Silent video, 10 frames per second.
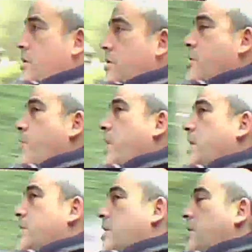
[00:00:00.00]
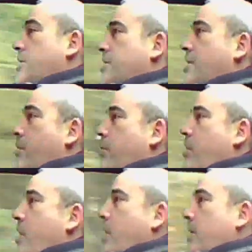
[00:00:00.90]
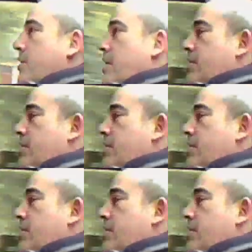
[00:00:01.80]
So basically, to summarise,